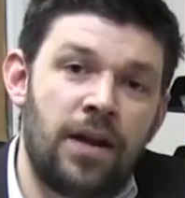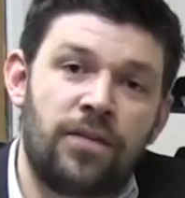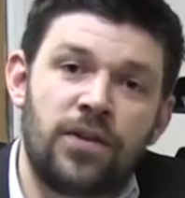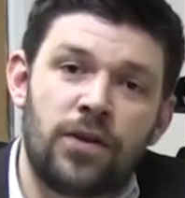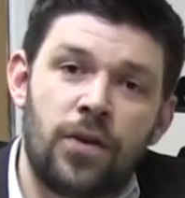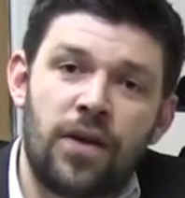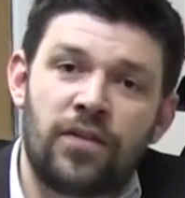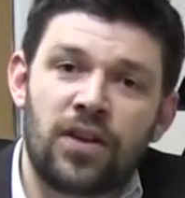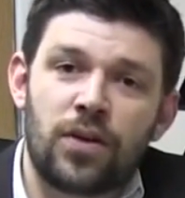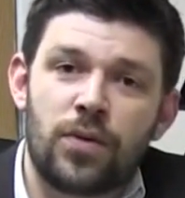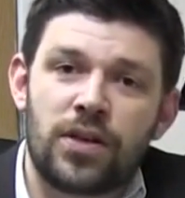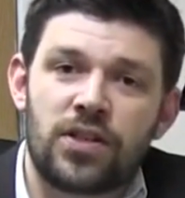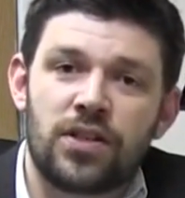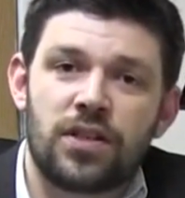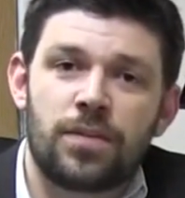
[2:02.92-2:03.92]
and if you do have any
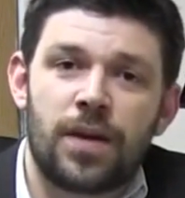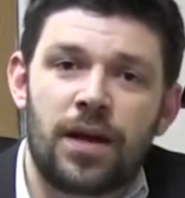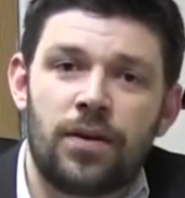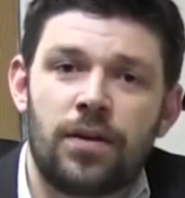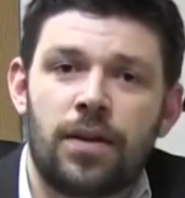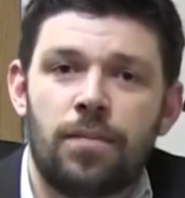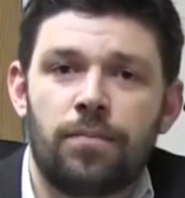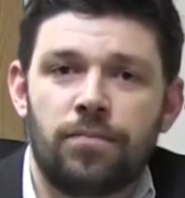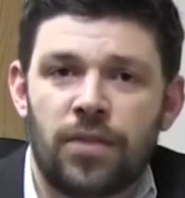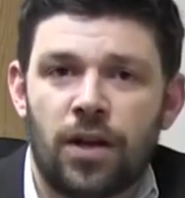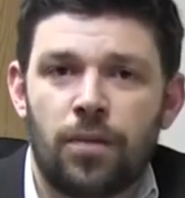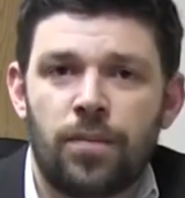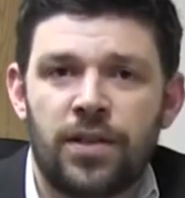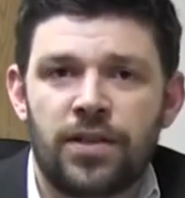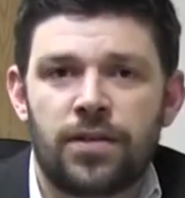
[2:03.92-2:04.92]
questions about it then you
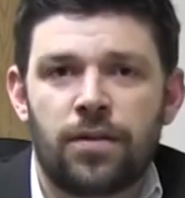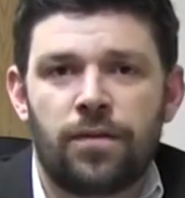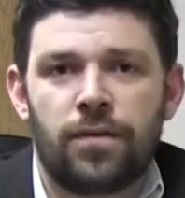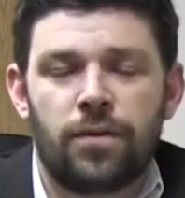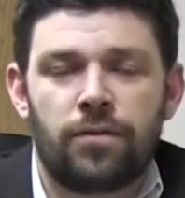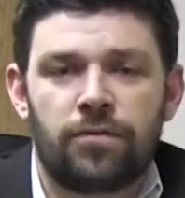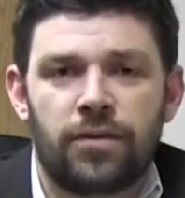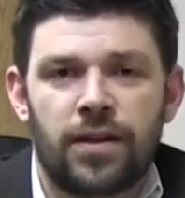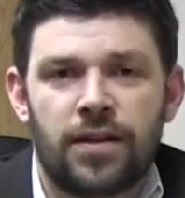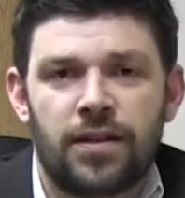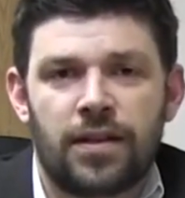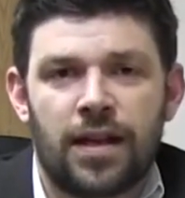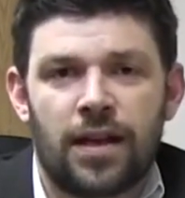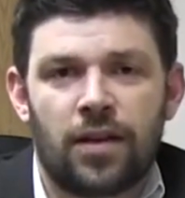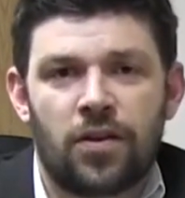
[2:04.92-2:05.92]
know please do feel free
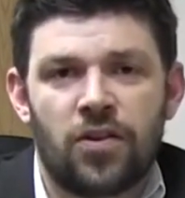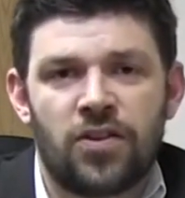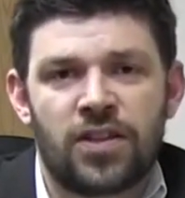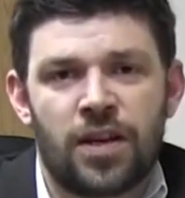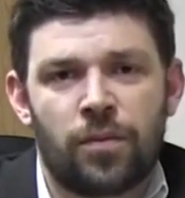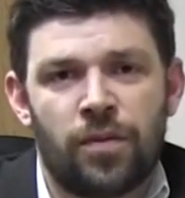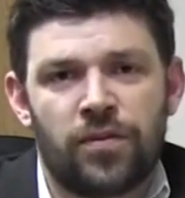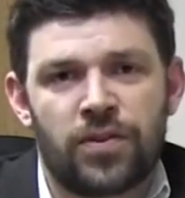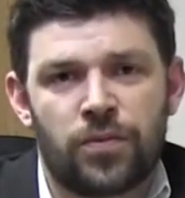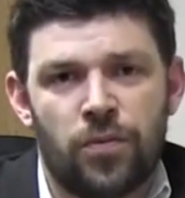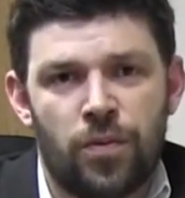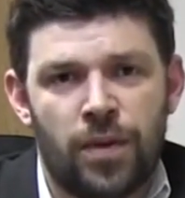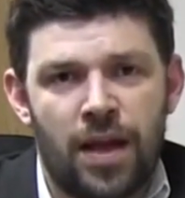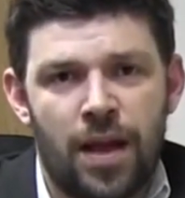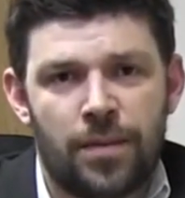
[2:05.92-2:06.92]
to get in contact with us and
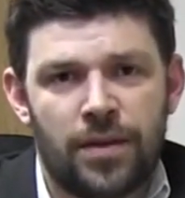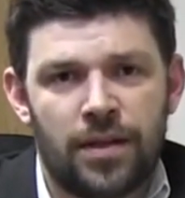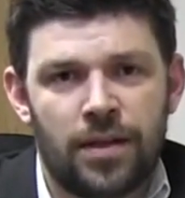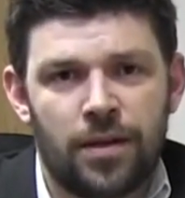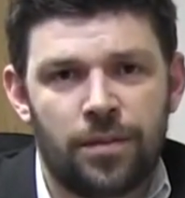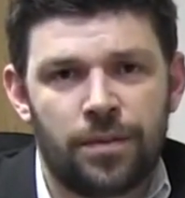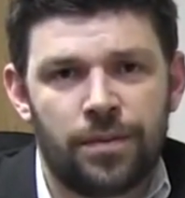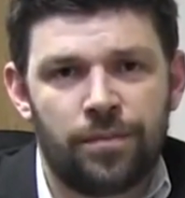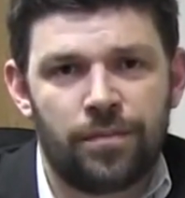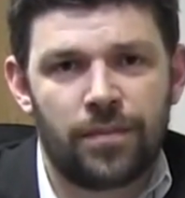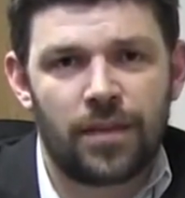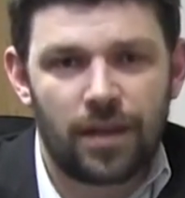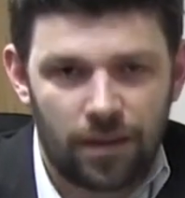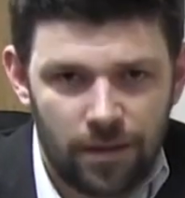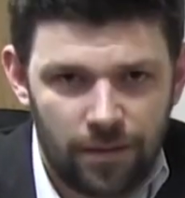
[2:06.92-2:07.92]
we'll be happy to help.
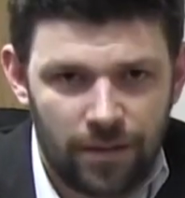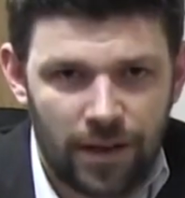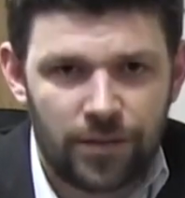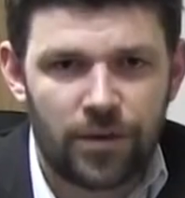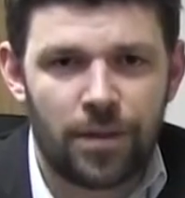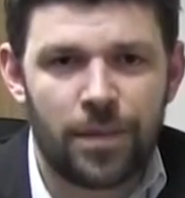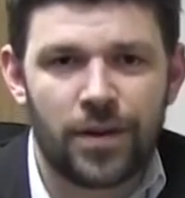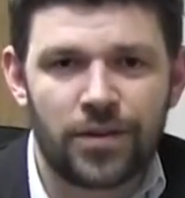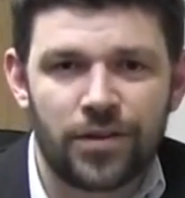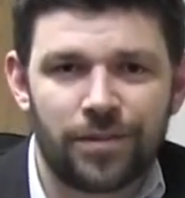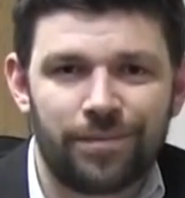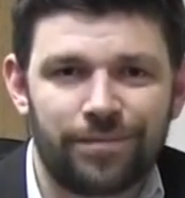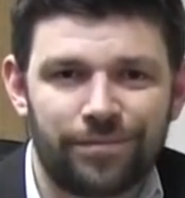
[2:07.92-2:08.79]
Thanks very much.